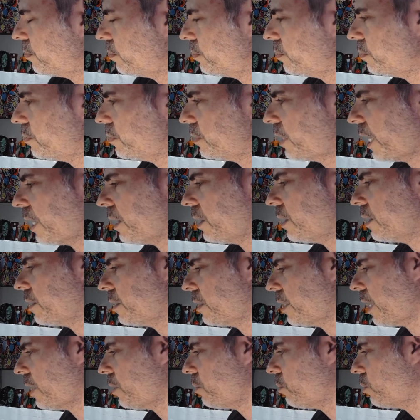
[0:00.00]

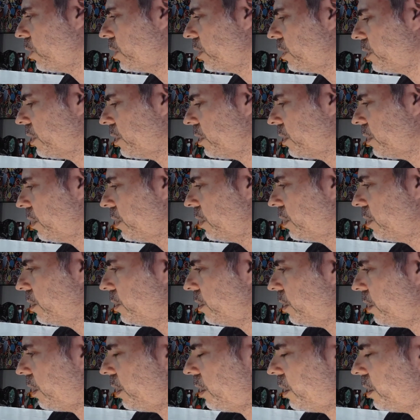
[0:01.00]
They would
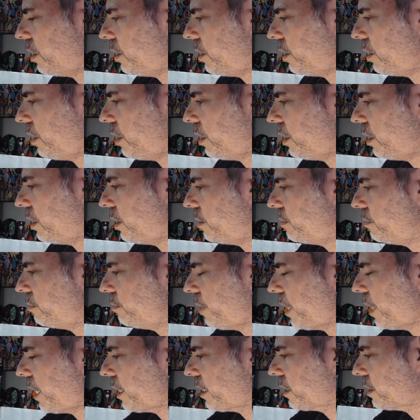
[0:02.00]

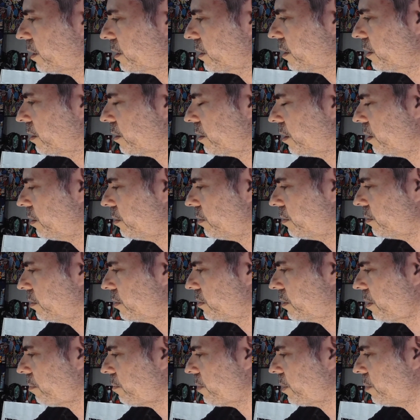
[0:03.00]
make
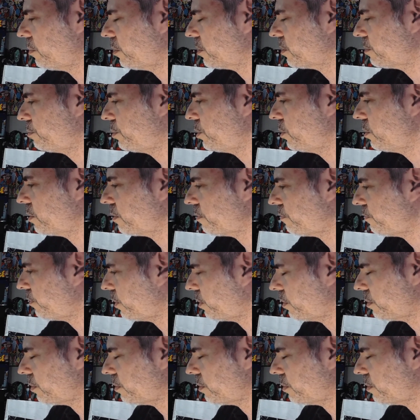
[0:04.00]
some of the most beautiful